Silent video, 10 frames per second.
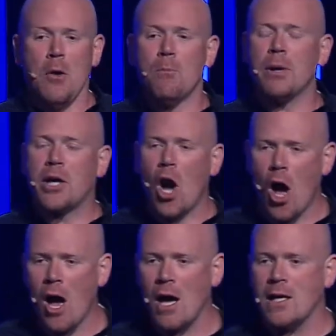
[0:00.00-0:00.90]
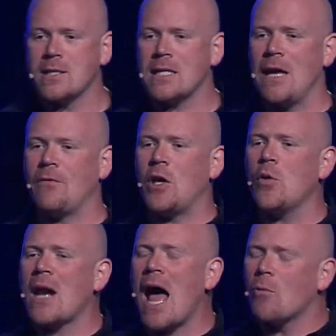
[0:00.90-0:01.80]
Because if
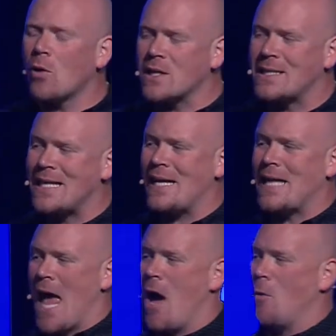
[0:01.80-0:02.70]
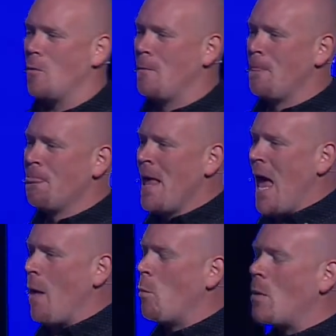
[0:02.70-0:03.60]
you and I were to sit down
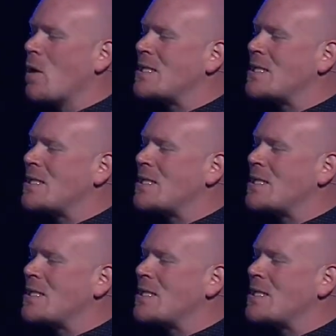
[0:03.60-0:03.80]
and we were to